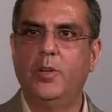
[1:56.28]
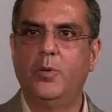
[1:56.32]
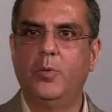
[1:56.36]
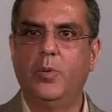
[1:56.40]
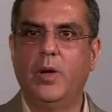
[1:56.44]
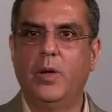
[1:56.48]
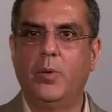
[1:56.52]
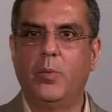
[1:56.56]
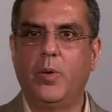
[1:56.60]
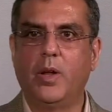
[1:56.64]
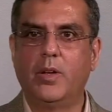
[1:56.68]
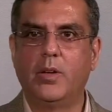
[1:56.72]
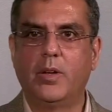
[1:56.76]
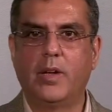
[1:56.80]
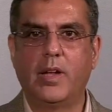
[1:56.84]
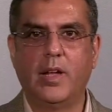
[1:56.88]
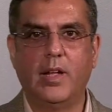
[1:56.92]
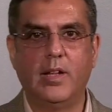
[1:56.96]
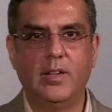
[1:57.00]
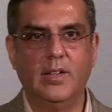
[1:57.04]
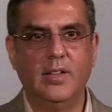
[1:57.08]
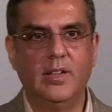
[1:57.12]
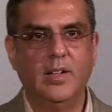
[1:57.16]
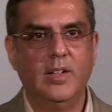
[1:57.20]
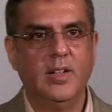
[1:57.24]
where one
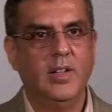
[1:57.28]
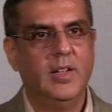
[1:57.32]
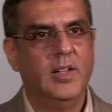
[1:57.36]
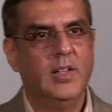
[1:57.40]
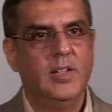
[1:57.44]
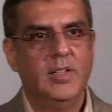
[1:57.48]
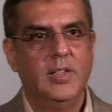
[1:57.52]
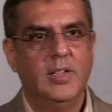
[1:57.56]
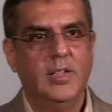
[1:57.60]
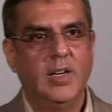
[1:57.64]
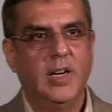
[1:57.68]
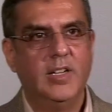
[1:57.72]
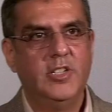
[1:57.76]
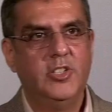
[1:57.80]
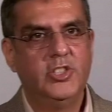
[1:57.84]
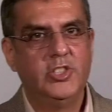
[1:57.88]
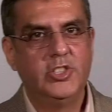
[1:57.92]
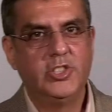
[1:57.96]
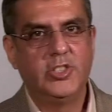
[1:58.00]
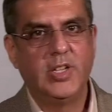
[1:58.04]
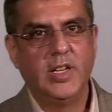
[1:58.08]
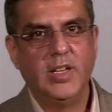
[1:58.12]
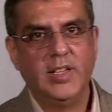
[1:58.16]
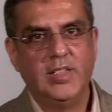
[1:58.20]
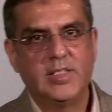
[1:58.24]
can
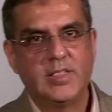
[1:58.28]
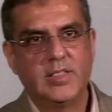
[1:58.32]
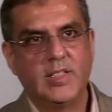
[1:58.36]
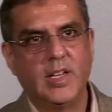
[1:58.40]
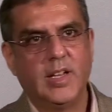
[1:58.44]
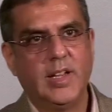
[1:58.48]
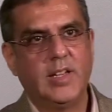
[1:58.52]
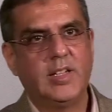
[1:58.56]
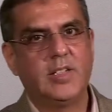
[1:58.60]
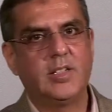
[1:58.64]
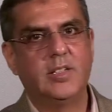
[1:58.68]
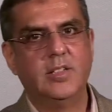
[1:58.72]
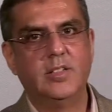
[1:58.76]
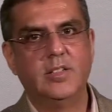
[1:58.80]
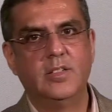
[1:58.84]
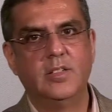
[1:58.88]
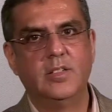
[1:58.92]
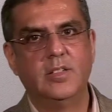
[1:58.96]
digitally select,